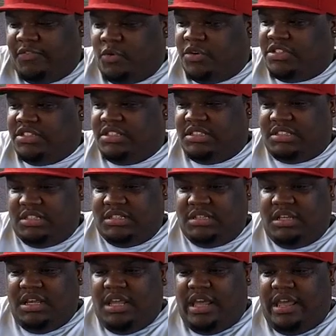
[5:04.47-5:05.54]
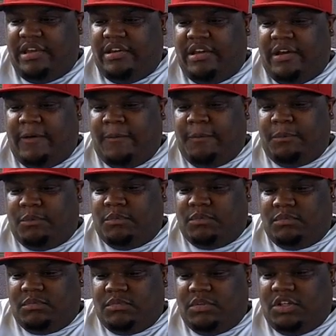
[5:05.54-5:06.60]
forces and
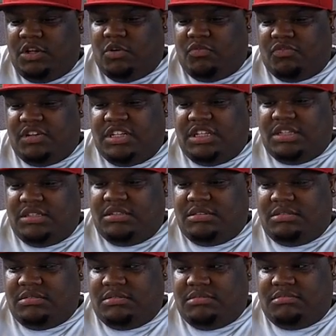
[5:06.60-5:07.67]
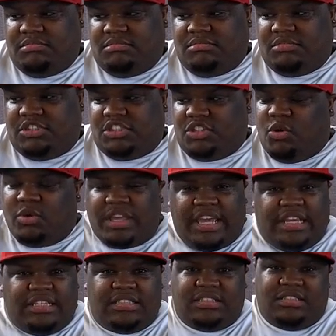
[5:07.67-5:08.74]
you know, really
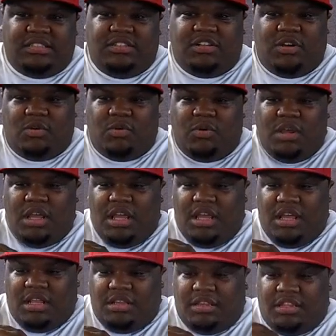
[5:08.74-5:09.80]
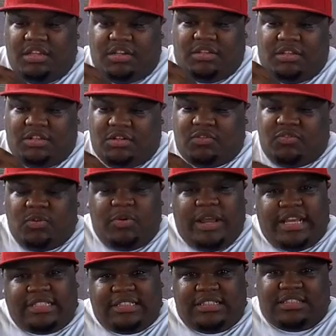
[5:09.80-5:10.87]
showcase, you know, the crew
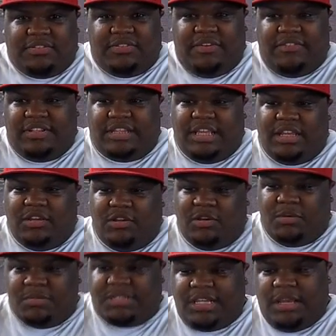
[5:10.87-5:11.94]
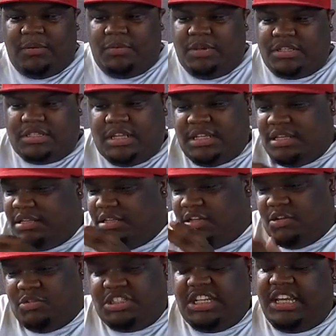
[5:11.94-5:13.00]
essence of everything. You know what I'm saying? You
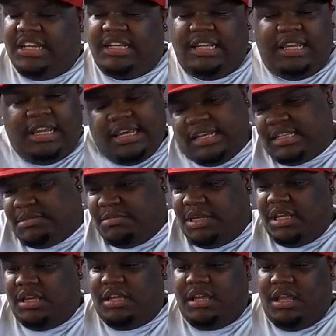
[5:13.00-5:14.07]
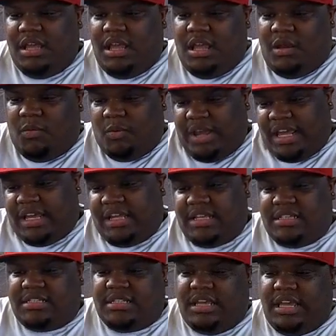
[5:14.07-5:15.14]
know, G&D is me,
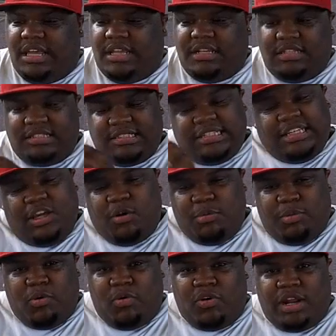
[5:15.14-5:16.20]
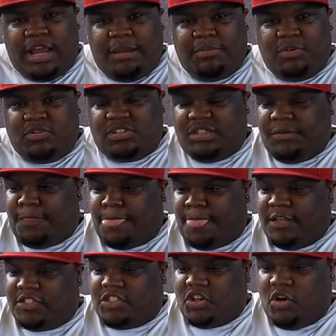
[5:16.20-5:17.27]
Waze, and the CEO of Born Music.
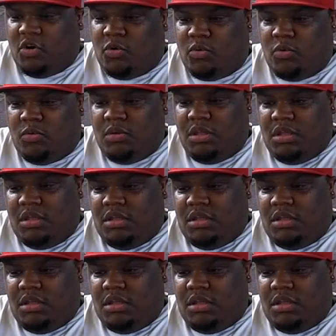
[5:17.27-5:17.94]
So